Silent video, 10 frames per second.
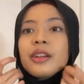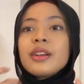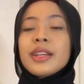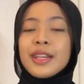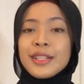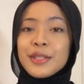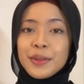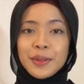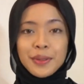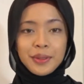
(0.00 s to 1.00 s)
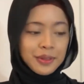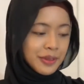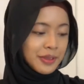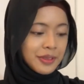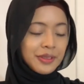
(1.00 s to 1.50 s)
Okay, so
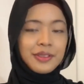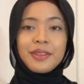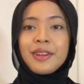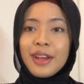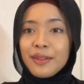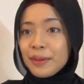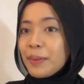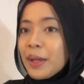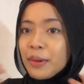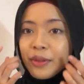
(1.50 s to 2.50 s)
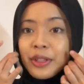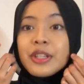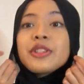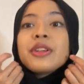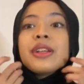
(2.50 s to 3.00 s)
I've applied my
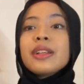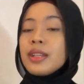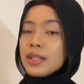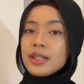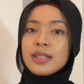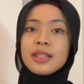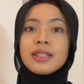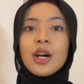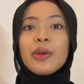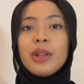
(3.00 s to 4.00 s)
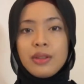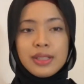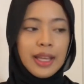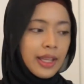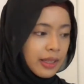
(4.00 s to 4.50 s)
foundation and this is how it looks
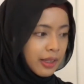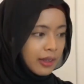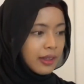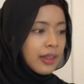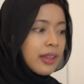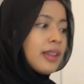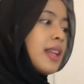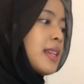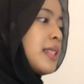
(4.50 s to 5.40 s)
like. Next